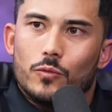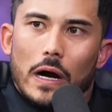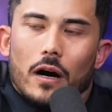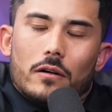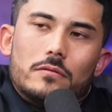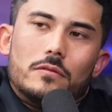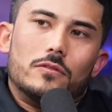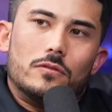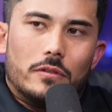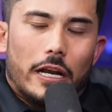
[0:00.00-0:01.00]
Well,
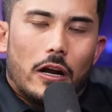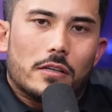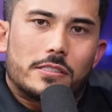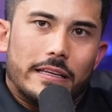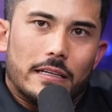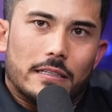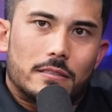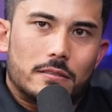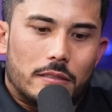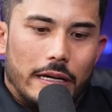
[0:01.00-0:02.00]
you know, I'll say
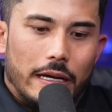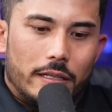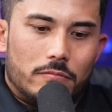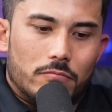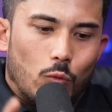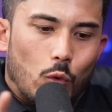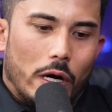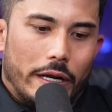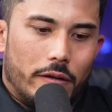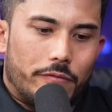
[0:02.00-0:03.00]
this. Okay,
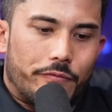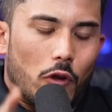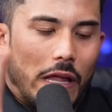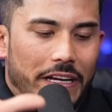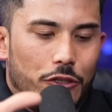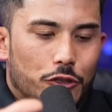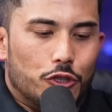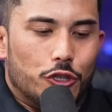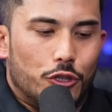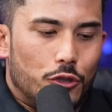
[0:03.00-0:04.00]
one, for like
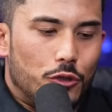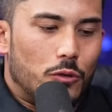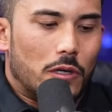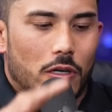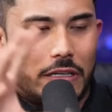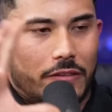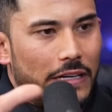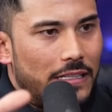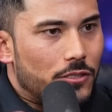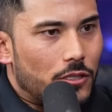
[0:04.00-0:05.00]
newer
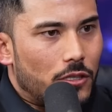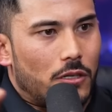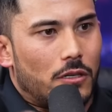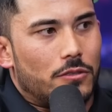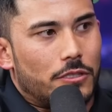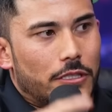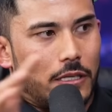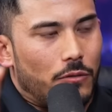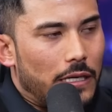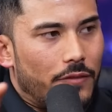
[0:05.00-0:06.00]
investors, you
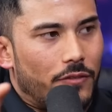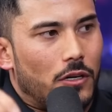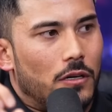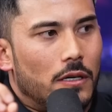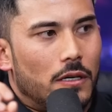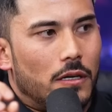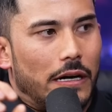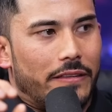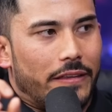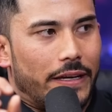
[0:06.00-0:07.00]
know, whatever,
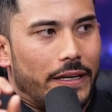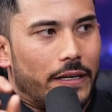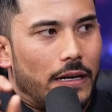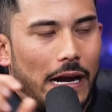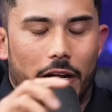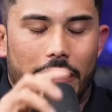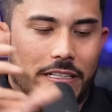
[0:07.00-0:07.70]
I think hiring an